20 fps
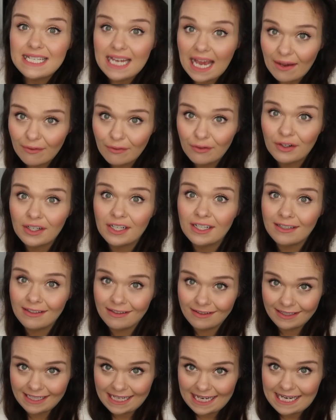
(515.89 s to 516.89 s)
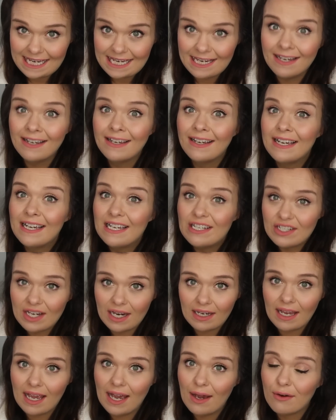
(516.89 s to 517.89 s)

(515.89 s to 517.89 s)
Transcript: definitely check it